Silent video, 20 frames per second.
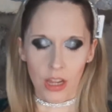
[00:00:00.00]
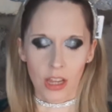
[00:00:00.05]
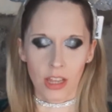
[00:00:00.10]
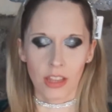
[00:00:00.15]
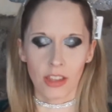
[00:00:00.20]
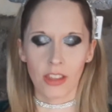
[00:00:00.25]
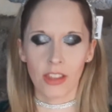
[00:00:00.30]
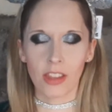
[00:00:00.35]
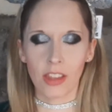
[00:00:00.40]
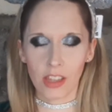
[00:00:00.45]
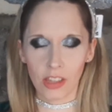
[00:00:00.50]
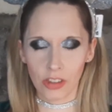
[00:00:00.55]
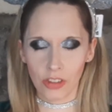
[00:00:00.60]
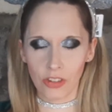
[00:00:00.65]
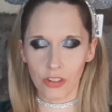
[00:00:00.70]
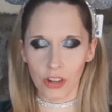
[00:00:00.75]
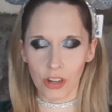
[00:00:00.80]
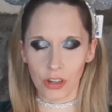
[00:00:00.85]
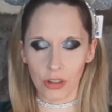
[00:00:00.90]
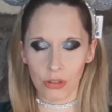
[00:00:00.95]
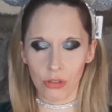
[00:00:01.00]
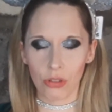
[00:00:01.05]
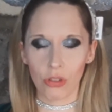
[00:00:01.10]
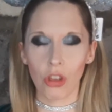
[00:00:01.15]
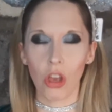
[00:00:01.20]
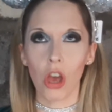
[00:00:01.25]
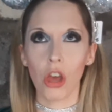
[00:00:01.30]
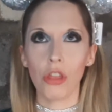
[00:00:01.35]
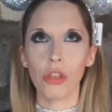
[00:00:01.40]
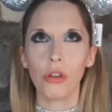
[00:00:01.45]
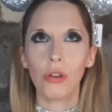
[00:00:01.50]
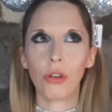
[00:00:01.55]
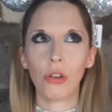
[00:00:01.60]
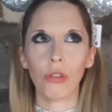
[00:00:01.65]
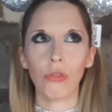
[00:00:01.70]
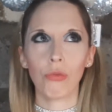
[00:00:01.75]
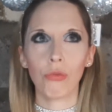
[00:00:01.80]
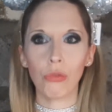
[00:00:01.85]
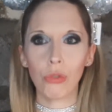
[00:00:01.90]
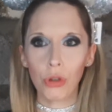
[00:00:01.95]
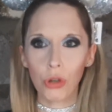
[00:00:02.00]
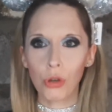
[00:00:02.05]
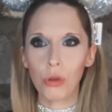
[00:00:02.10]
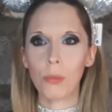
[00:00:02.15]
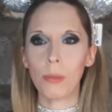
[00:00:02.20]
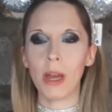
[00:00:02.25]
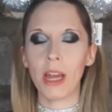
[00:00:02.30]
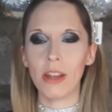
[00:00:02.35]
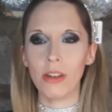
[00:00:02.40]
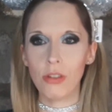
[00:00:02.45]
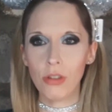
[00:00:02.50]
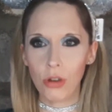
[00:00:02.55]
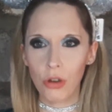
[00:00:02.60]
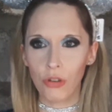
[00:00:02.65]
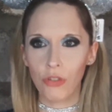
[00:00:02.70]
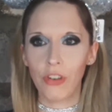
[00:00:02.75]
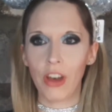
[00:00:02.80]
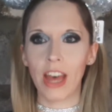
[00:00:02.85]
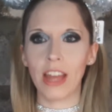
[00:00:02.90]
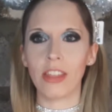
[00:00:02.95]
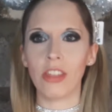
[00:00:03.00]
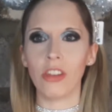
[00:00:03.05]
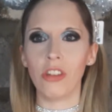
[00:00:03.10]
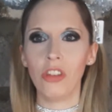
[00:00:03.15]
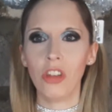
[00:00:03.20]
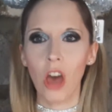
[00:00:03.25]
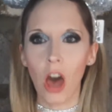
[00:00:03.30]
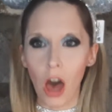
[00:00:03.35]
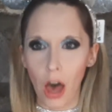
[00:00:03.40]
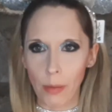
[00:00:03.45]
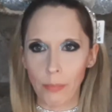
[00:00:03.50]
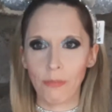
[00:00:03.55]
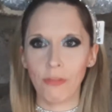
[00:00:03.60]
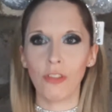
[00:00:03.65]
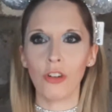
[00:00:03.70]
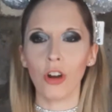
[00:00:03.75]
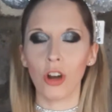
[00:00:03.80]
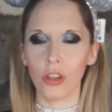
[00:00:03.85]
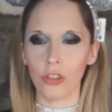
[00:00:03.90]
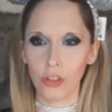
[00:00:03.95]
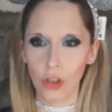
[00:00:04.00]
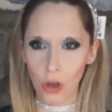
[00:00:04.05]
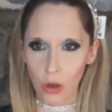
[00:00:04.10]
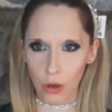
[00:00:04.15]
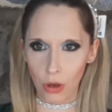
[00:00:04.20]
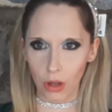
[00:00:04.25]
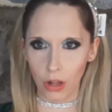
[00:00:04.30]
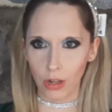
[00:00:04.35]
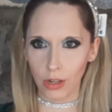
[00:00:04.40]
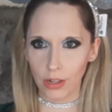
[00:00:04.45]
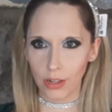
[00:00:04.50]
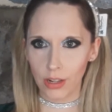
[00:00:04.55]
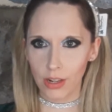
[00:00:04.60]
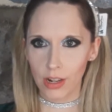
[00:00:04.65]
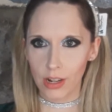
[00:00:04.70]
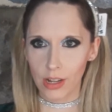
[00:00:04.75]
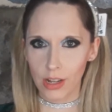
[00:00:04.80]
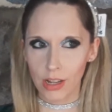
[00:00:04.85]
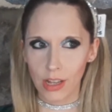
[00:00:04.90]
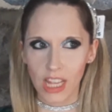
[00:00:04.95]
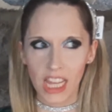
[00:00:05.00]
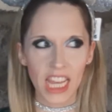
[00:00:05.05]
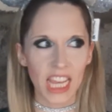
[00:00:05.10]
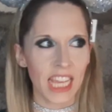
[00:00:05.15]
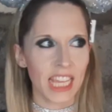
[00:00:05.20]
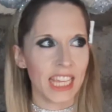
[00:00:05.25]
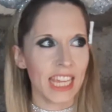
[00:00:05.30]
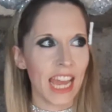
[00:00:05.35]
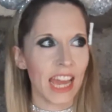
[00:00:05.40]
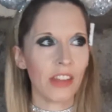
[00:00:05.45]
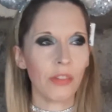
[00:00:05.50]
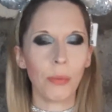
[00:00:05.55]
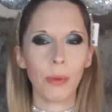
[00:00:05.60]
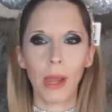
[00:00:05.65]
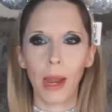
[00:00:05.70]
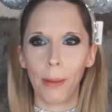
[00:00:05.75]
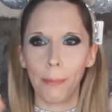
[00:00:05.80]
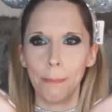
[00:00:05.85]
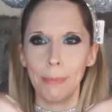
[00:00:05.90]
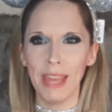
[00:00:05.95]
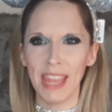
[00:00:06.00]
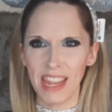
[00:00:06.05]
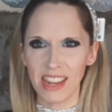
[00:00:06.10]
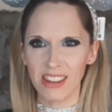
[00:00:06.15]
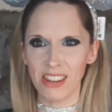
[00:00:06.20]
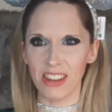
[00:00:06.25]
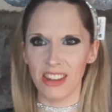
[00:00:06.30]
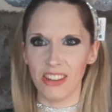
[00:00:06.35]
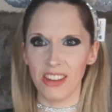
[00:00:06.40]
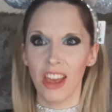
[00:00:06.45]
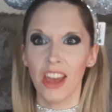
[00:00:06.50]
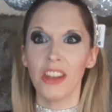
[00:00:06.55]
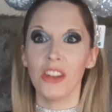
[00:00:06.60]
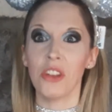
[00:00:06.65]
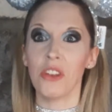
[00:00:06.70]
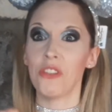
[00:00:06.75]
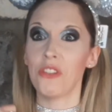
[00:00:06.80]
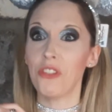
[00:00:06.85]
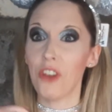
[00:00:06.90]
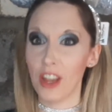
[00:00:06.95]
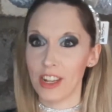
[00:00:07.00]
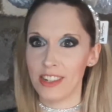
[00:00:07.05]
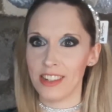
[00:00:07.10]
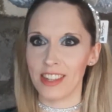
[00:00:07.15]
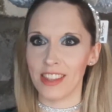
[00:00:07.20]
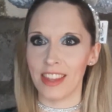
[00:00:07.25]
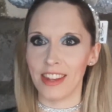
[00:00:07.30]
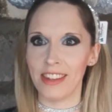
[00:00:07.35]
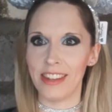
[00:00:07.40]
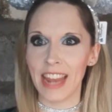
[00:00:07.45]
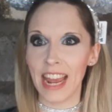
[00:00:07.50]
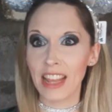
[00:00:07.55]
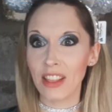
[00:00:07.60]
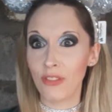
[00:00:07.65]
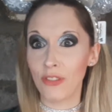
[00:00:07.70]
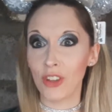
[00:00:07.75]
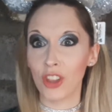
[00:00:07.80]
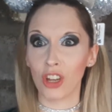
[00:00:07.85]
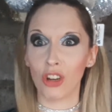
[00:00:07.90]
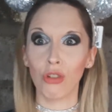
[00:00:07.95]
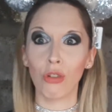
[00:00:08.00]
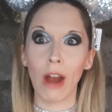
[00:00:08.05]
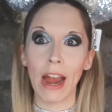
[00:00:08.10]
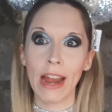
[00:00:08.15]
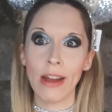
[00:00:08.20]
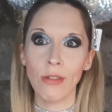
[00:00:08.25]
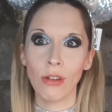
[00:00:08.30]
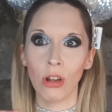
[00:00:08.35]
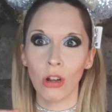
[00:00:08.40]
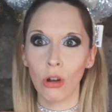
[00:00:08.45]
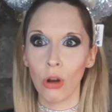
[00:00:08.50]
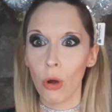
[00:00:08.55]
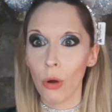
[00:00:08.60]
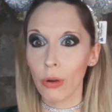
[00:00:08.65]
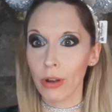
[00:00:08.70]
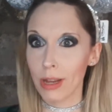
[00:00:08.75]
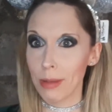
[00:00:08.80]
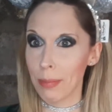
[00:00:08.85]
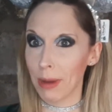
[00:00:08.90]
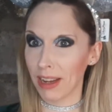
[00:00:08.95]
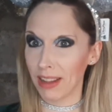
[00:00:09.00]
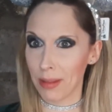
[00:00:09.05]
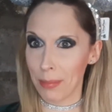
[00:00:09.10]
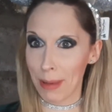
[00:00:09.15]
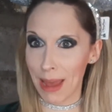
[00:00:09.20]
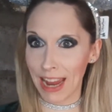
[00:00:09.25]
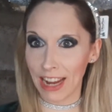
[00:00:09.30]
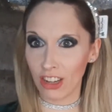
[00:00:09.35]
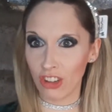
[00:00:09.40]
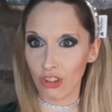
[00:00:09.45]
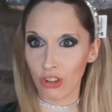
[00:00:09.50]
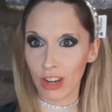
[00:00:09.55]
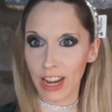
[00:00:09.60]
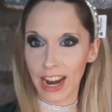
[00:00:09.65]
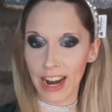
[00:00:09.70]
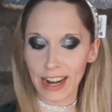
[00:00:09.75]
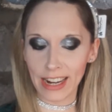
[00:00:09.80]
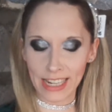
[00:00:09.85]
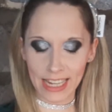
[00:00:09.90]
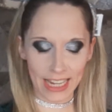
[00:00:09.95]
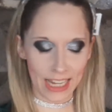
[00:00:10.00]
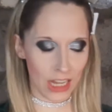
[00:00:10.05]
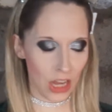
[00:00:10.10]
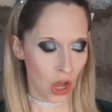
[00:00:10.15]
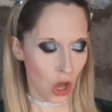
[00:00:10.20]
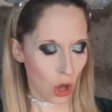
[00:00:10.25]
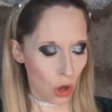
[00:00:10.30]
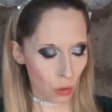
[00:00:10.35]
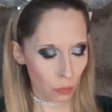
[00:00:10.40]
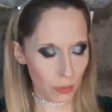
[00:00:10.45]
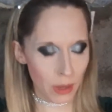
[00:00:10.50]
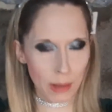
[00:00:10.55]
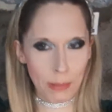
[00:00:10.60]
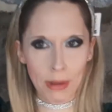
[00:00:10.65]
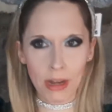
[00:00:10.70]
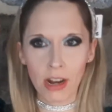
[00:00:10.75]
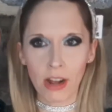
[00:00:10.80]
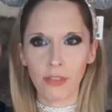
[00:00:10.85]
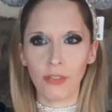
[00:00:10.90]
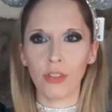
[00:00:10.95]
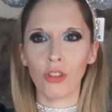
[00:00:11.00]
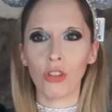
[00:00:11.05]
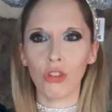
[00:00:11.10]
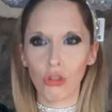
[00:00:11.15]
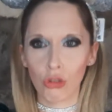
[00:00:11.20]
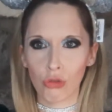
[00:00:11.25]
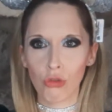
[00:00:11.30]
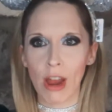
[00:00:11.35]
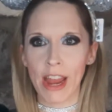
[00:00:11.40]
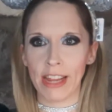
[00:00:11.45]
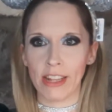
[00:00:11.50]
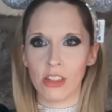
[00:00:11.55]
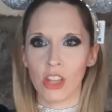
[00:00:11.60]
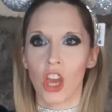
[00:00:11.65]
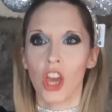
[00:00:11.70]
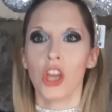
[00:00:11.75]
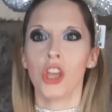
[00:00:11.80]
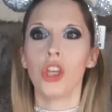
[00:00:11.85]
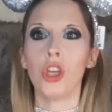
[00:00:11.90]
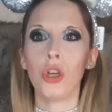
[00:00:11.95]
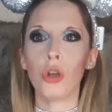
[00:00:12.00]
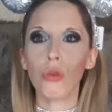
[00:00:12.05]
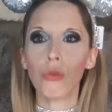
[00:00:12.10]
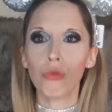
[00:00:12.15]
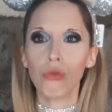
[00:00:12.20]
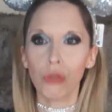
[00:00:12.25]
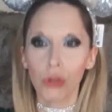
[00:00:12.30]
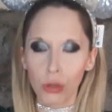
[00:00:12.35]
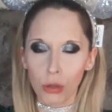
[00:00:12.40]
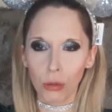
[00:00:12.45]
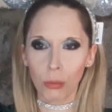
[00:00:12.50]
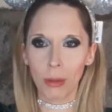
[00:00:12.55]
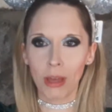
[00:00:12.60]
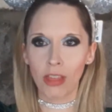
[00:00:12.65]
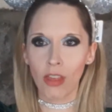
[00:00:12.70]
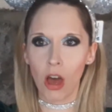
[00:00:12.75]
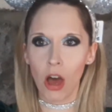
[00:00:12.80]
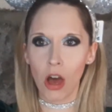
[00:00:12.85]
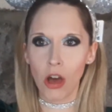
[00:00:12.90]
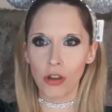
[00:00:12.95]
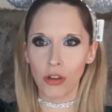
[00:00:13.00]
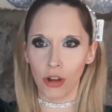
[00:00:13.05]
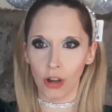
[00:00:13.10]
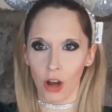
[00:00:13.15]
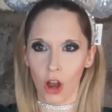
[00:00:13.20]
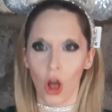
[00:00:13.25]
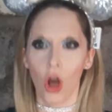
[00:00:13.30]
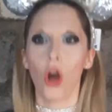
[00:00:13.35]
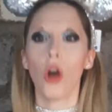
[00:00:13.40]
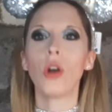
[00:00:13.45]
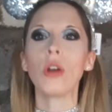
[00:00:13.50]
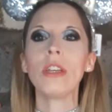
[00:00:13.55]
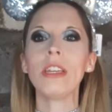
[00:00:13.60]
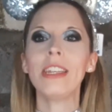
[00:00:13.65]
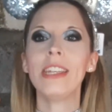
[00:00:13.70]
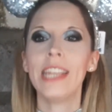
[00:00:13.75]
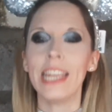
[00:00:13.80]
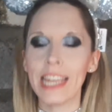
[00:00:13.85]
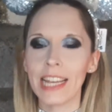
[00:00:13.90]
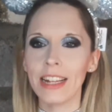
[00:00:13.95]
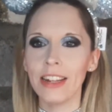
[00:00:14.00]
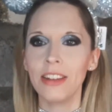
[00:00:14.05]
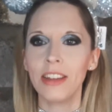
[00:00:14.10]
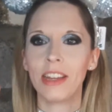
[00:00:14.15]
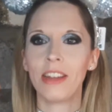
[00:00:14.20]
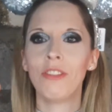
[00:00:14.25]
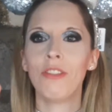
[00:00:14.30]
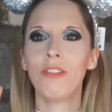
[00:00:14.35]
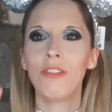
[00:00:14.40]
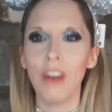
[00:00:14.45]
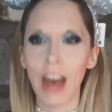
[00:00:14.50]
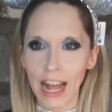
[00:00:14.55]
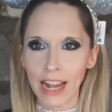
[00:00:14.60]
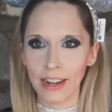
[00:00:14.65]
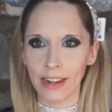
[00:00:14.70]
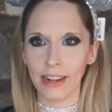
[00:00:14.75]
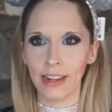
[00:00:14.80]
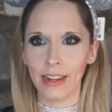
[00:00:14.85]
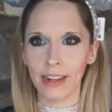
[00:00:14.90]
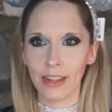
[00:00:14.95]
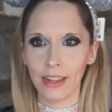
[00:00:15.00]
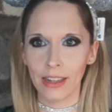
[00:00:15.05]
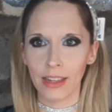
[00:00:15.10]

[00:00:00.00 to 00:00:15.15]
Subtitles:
Sisters, there is room enough at the top for us all. Yet we are pitted to fight to the death for the crown and glory by the patriarchy. Women of strength, you rule with honour, unyielding valour,